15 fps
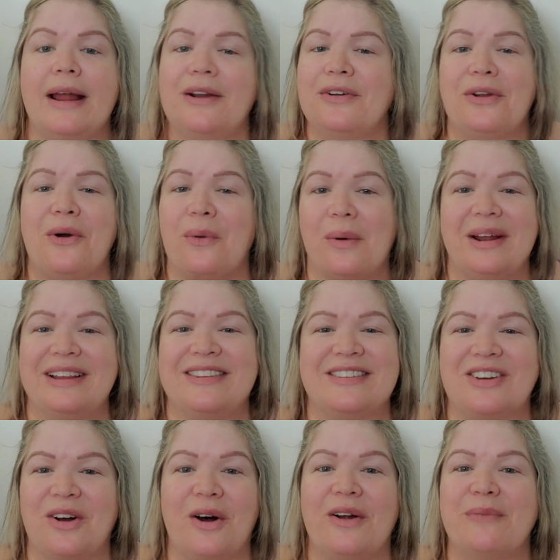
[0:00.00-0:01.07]
I don't know what it's
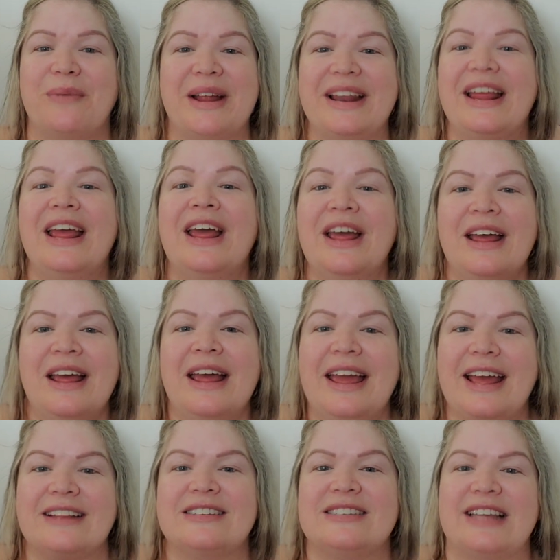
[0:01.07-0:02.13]
called, but
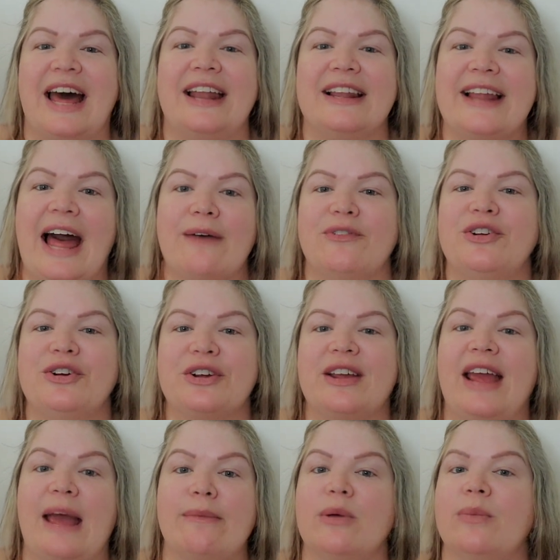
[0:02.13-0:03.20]
it's that lavender
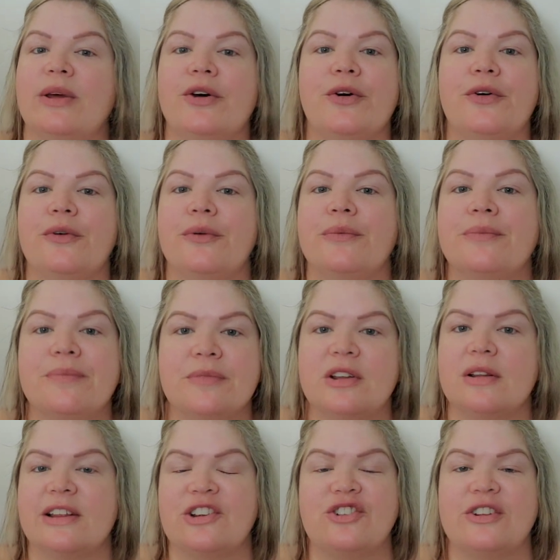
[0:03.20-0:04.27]
chamomile,
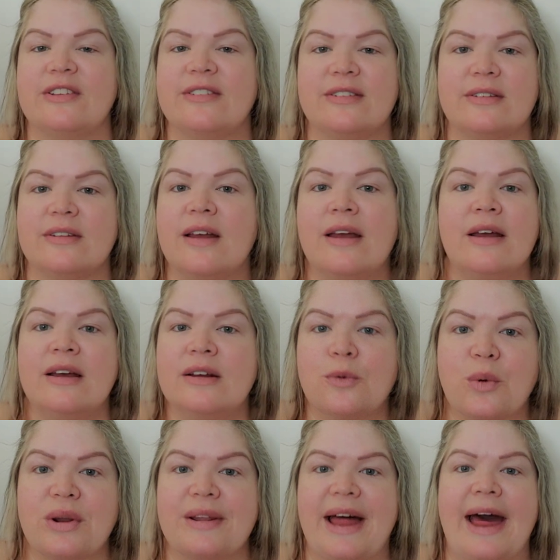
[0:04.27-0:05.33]
delicious,
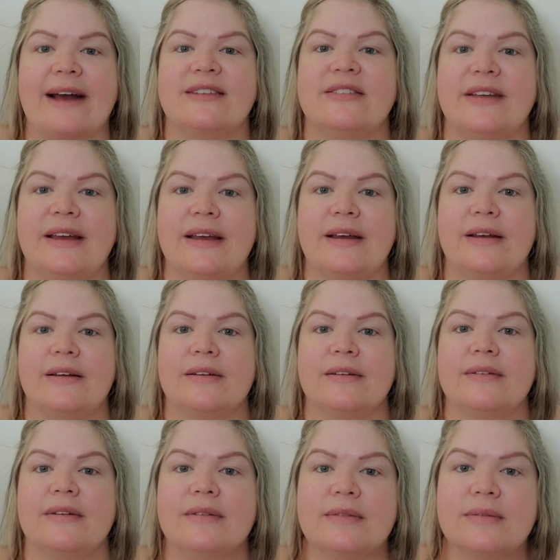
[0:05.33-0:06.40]
relaxing
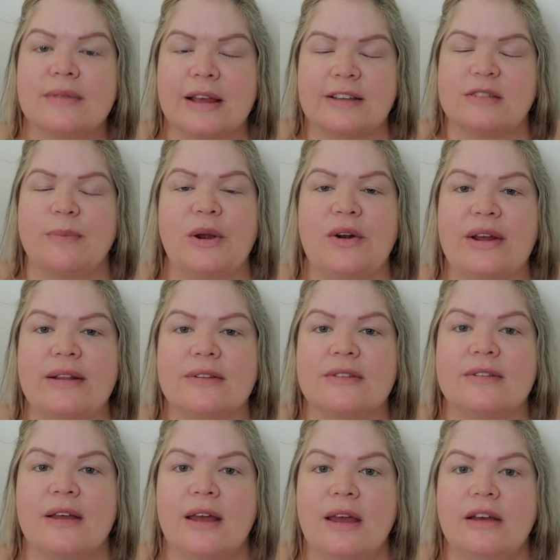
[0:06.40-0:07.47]

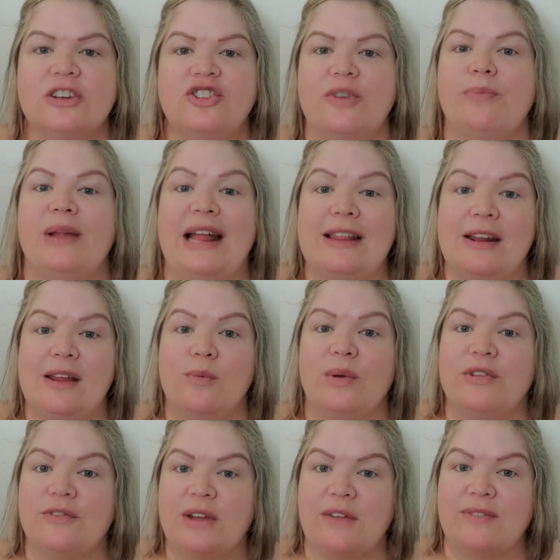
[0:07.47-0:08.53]
experience. She blended it
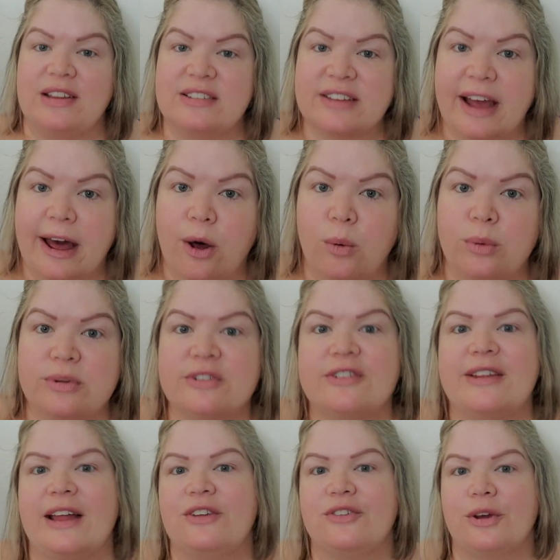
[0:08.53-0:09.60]
with fluffy
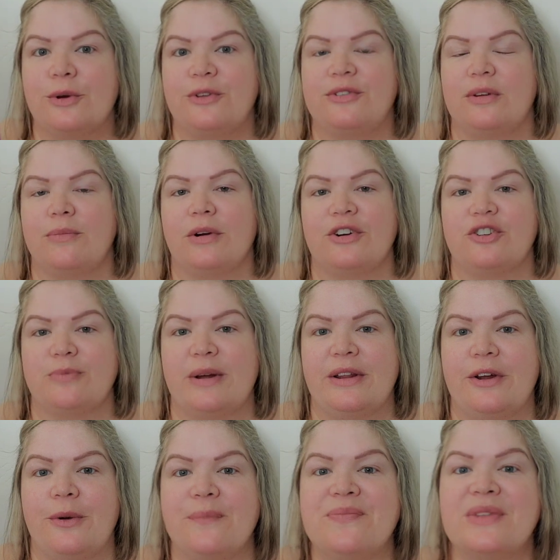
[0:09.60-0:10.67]
towels and toasted
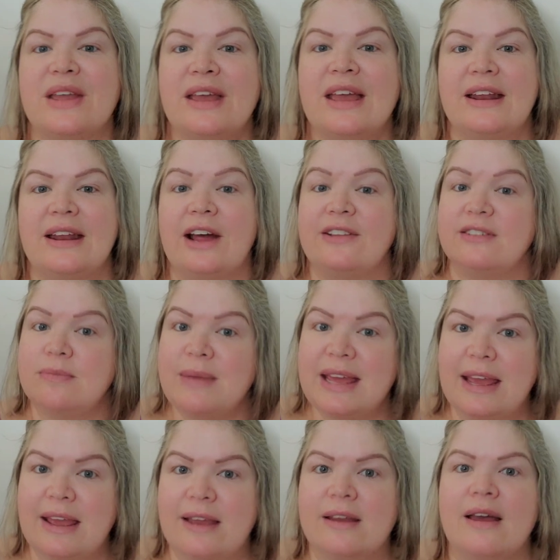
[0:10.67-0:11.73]
marshmallow. Now to
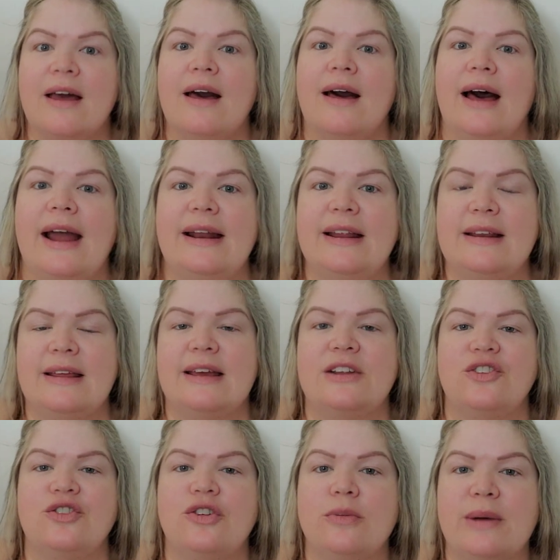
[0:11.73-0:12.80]
me, I didn't
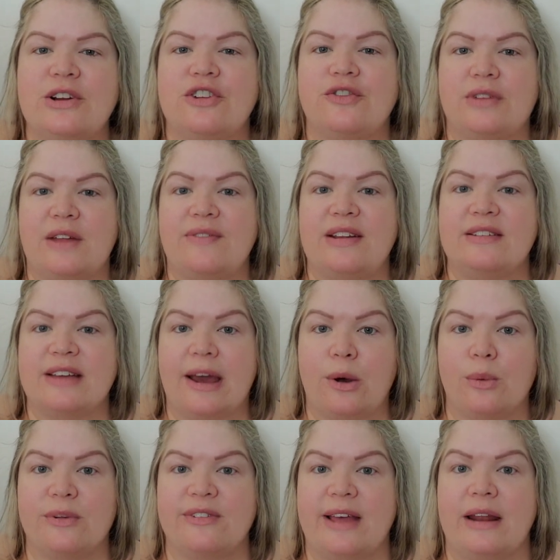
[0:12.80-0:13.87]
get too much fluffy
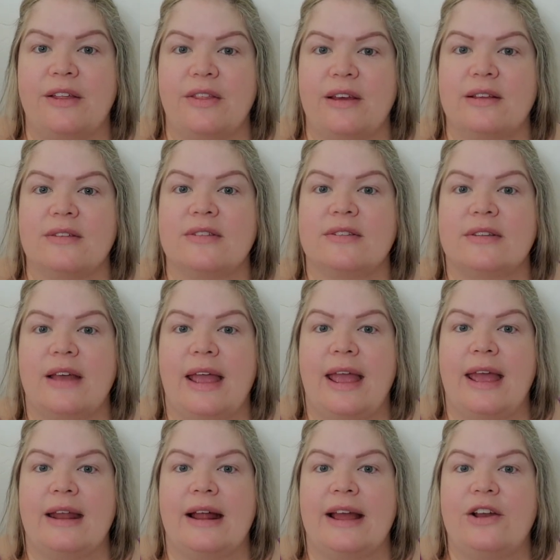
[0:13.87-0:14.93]
towels out of this,
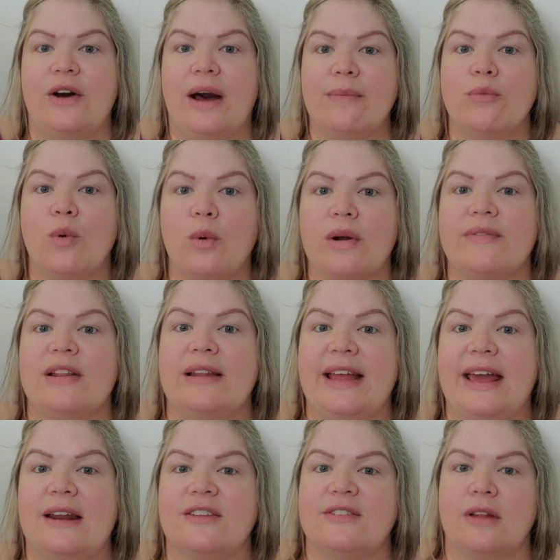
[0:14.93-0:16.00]
and I got more of the
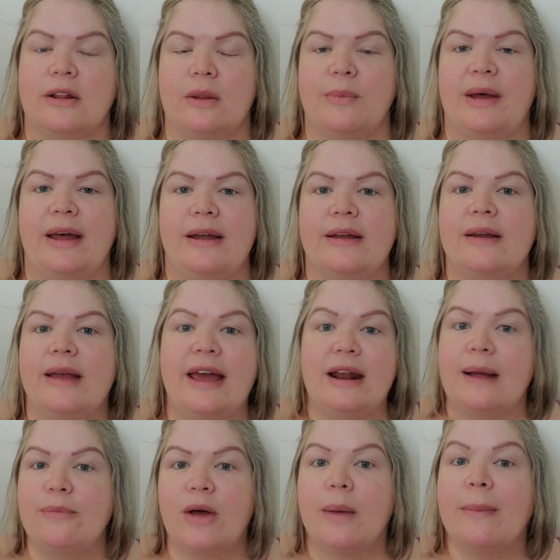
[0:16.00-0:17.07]
Leanna's Lullaby. And
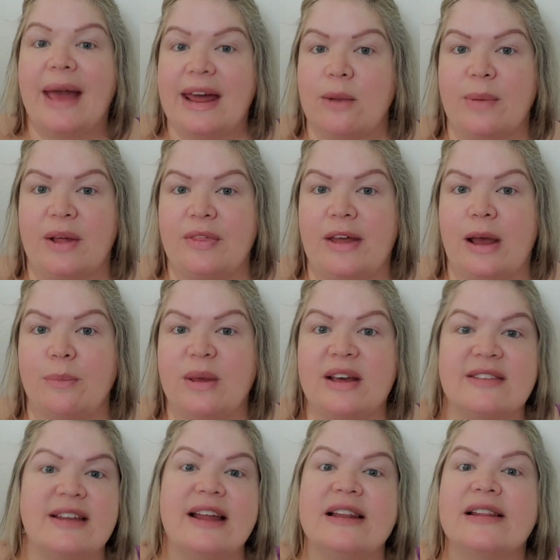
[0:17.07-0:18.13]
I'm not mad about that
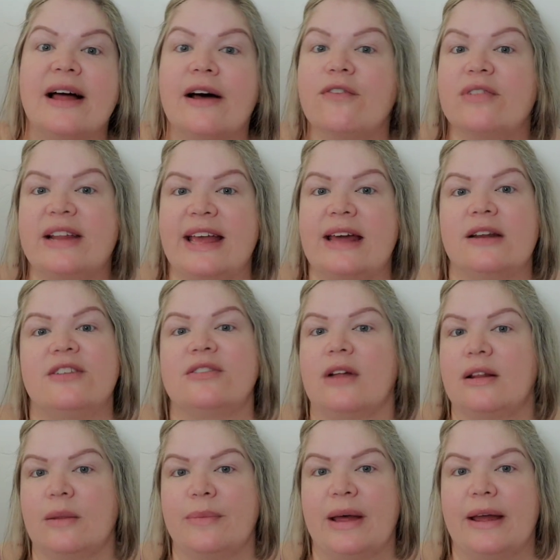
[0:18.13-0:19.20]
because I love Leanna's
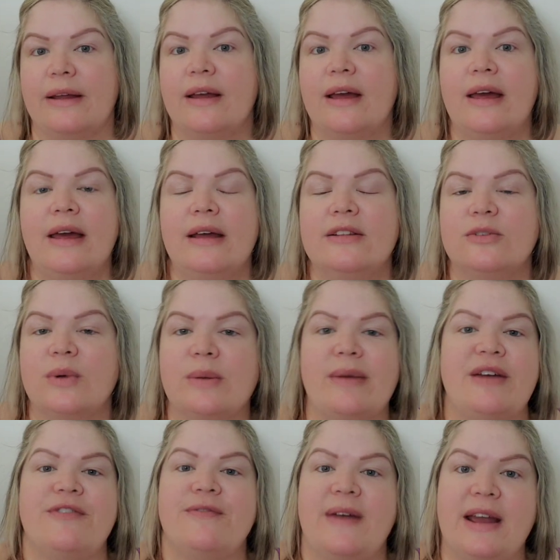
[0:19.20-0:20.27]
Lullaby. It's one of
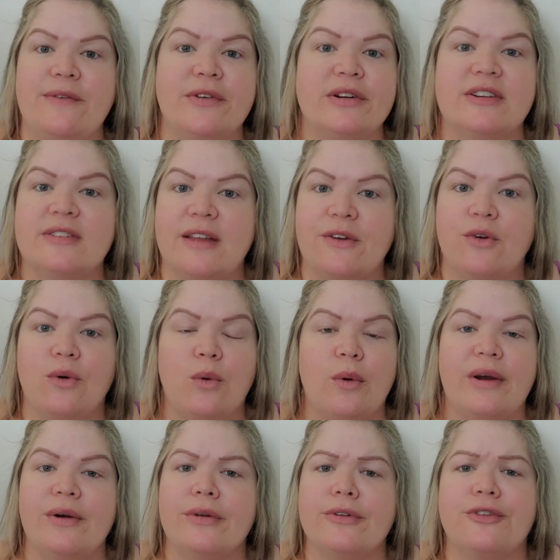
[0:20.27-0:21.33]
my favorite single
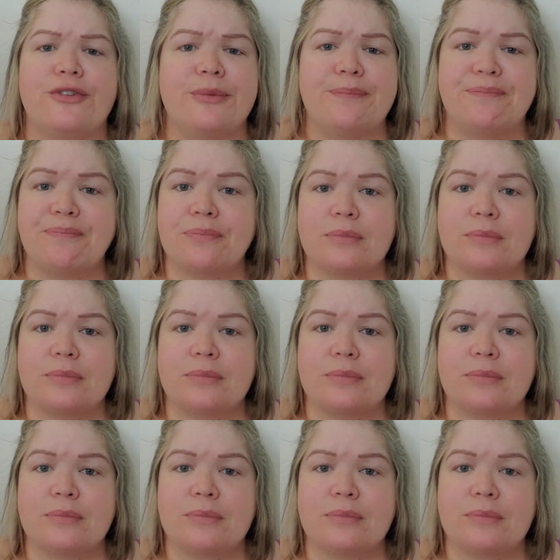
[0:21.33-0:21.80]
oils,